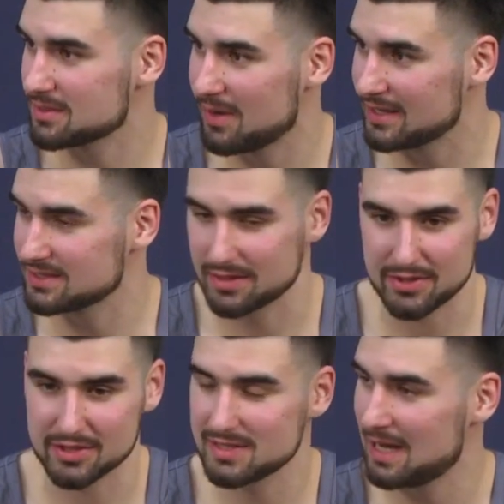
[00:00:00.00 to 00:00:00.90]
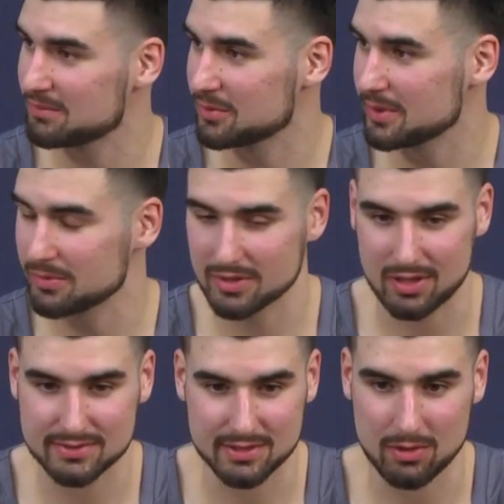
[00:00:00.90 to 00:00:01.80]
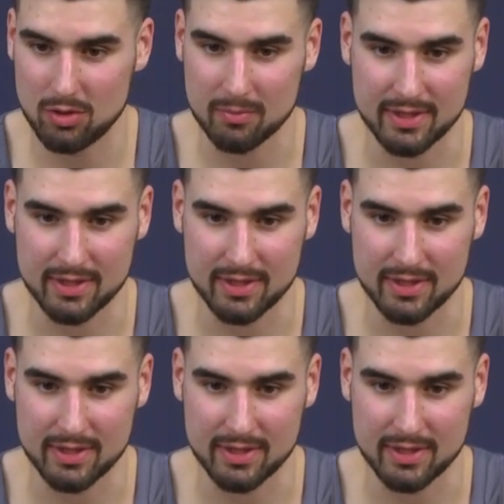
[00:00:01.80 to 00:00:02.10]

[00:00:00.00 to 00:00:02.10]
and mine's like third time that we lost at home,